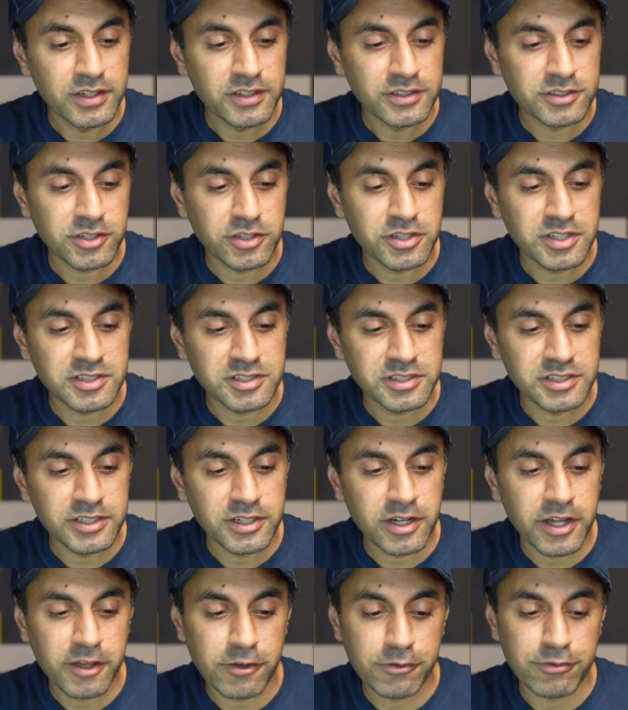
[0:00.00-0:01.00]
so you can
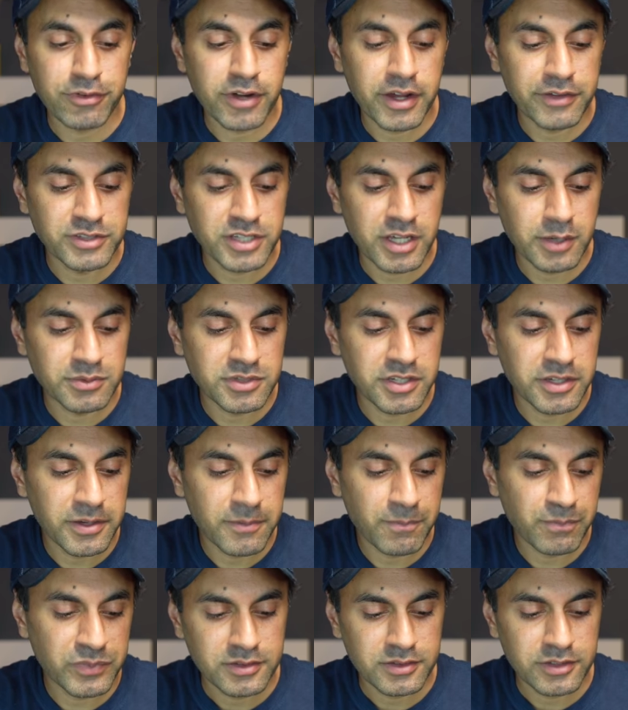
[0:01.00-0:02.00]
see I have five tabs
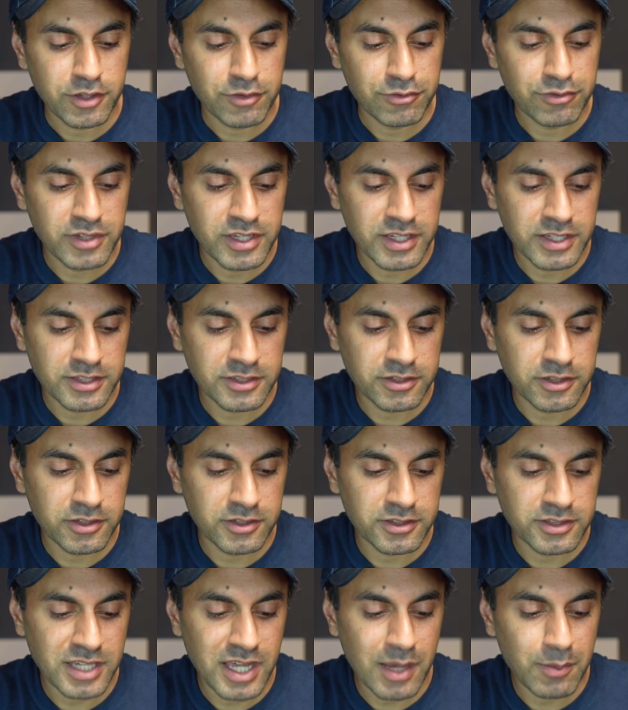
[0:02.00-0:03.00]
here. Now if you hit
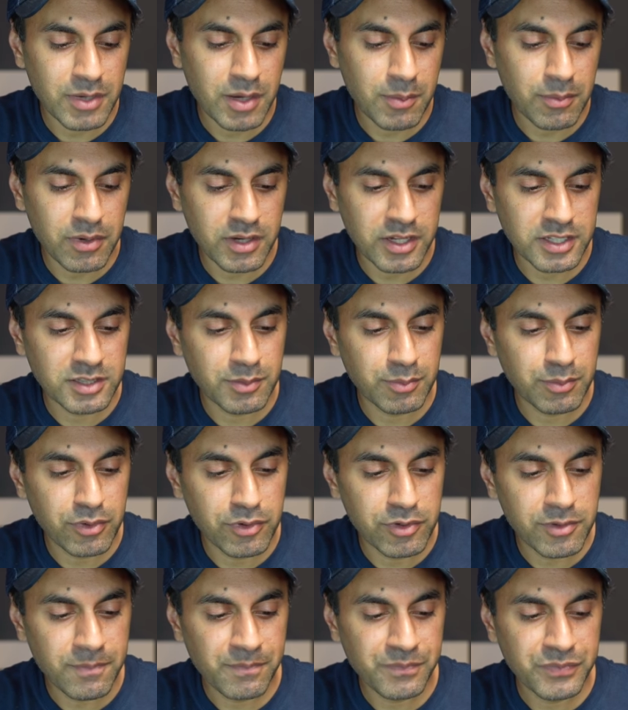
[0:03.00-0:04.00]
the tab number at the
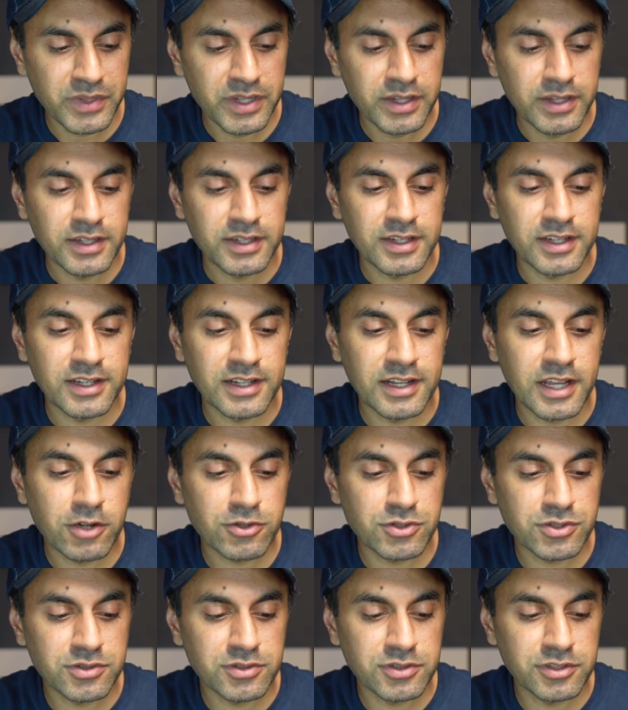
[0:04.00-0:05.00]
bottom, it
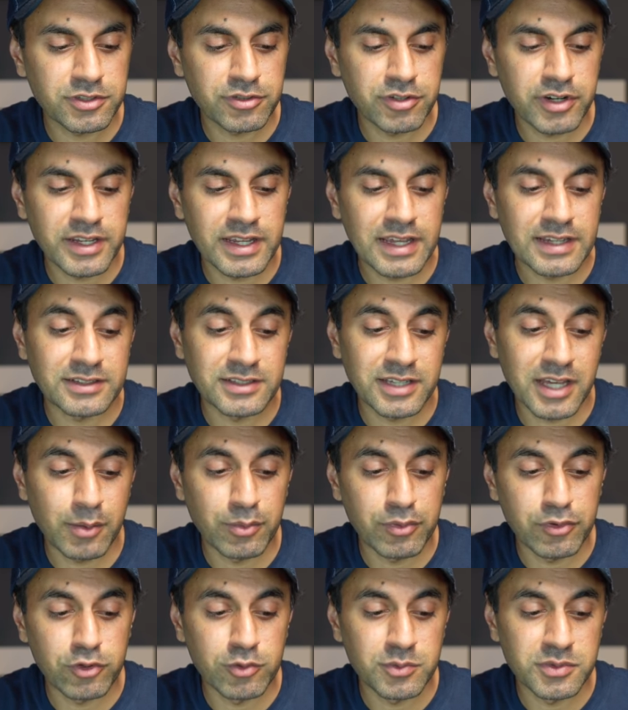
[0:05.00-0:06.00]
allows you to create a
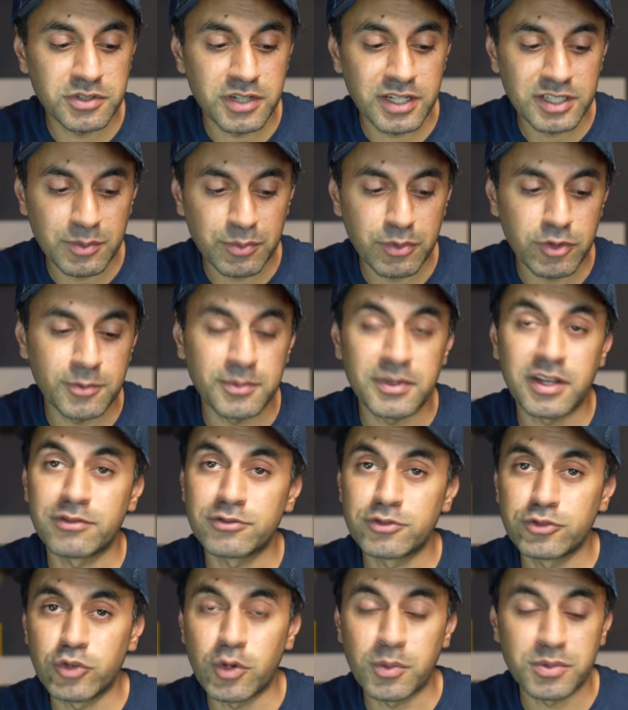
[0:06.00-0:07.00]
tab group. So bottom you
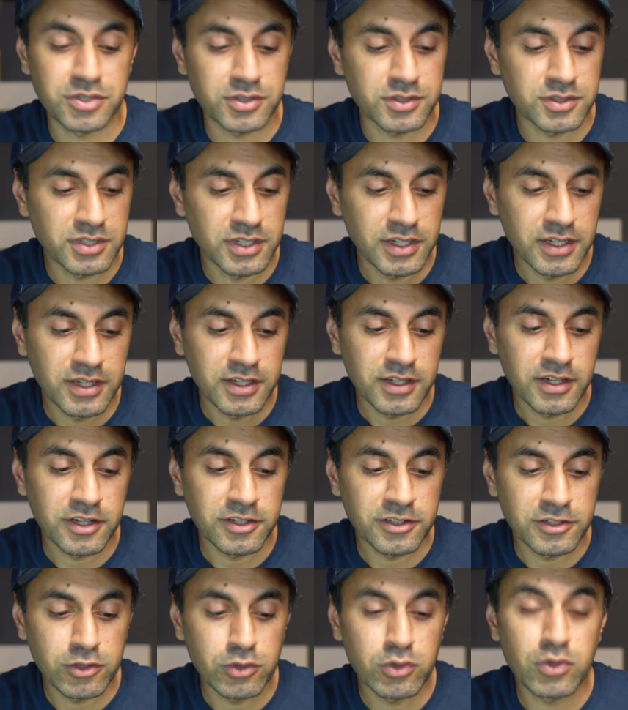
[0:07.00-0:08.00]
have two options, a
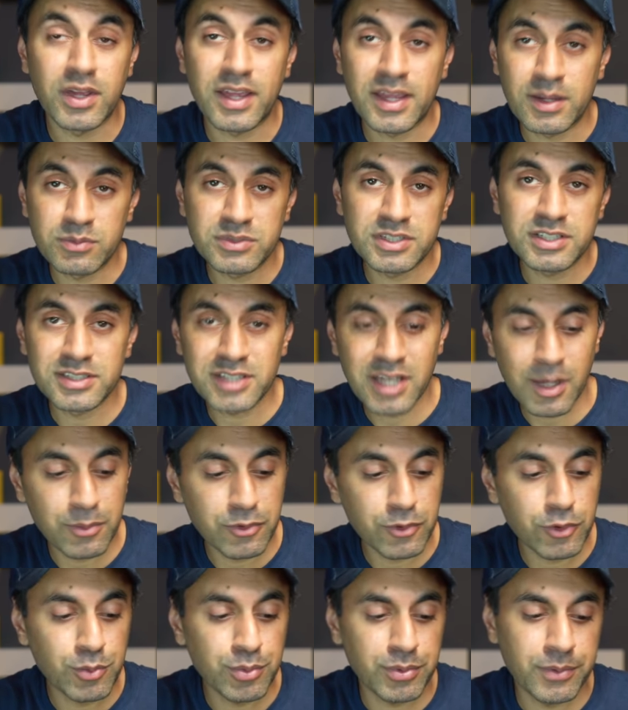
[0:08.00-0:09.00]
new empty
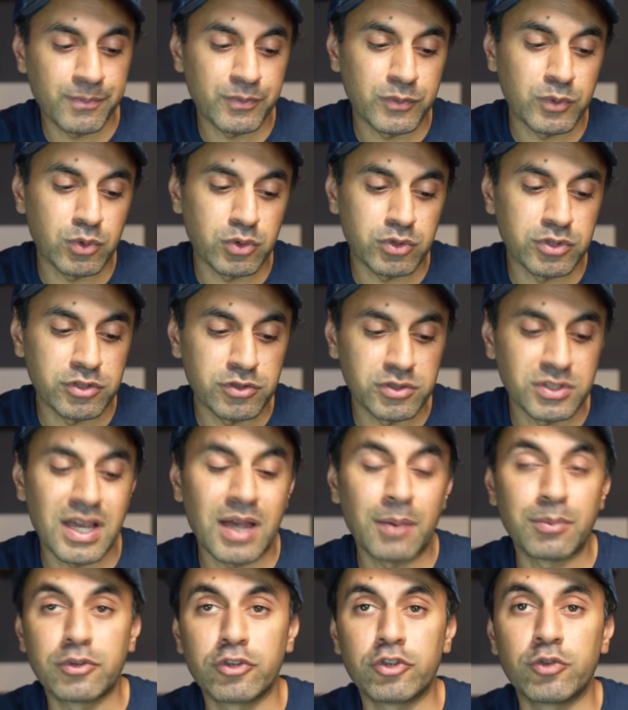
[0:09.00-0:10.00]
tab group or new
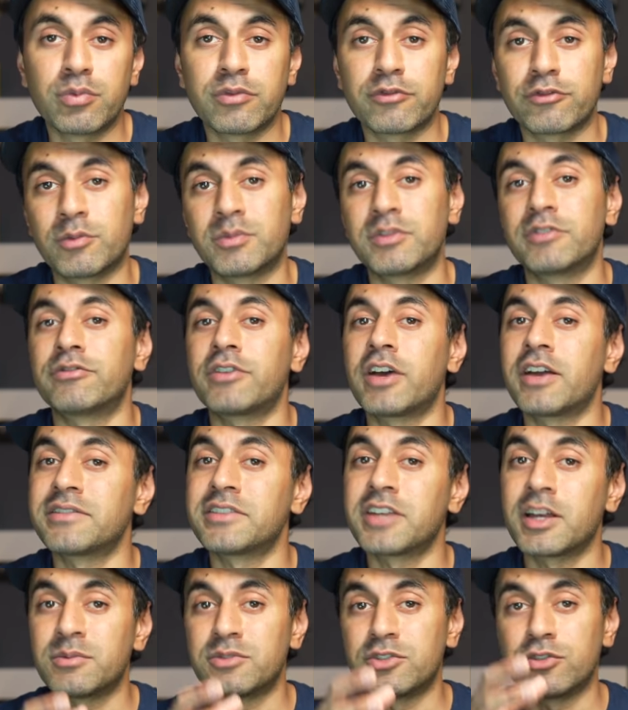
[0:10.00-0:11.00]
tab group from the five
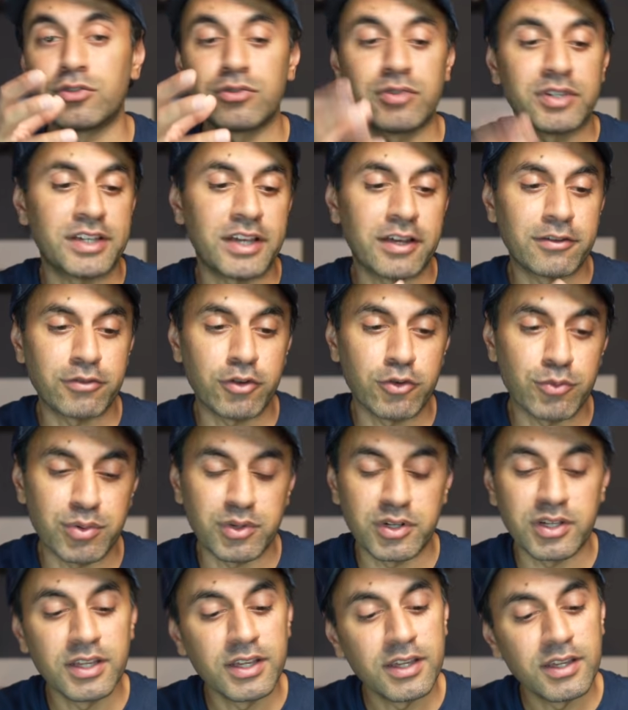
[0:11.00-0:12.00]
tabs you already have
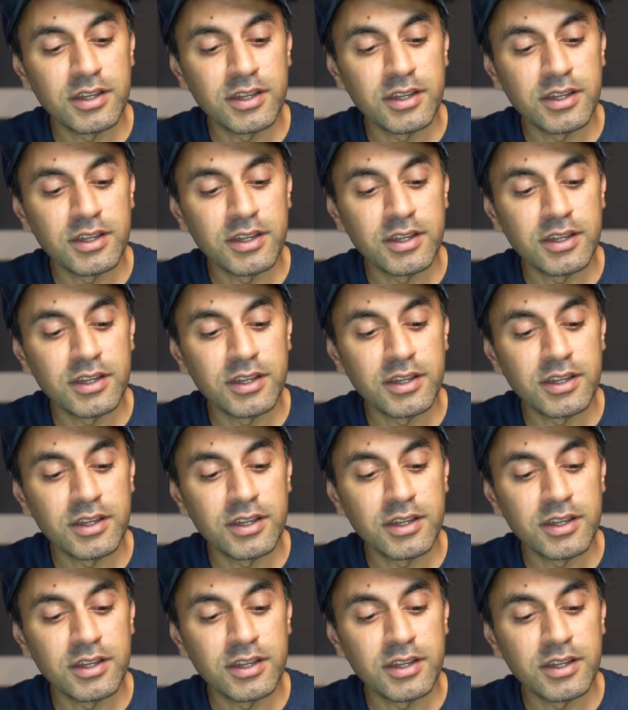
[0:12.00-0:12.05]
open.